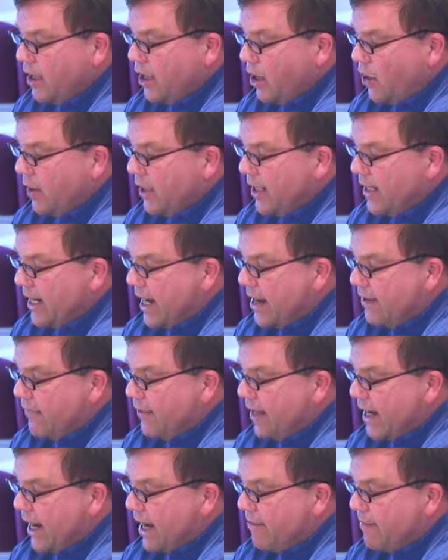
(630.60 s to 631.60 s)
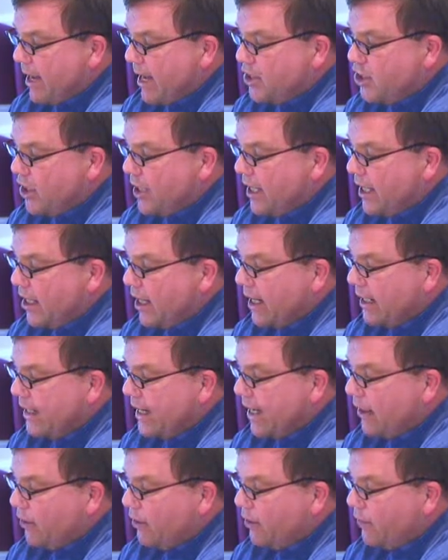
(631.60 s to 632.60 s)
Knowing David, I imagine he
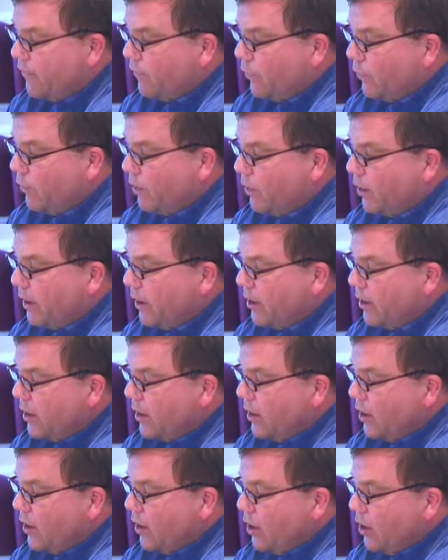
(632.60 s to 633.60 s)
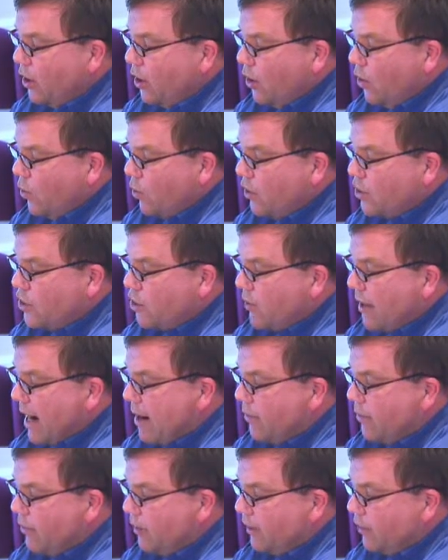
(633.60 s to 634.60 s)
got down on the floor and horsed
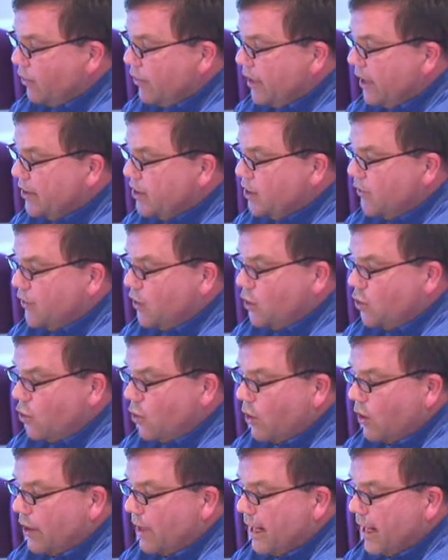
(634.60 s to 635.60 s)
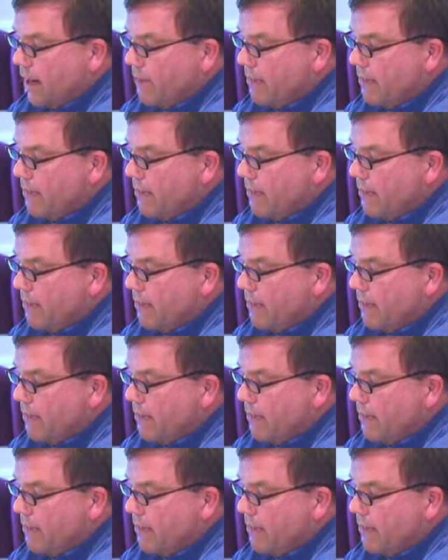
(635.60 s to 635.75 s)
around with the little kids of the court.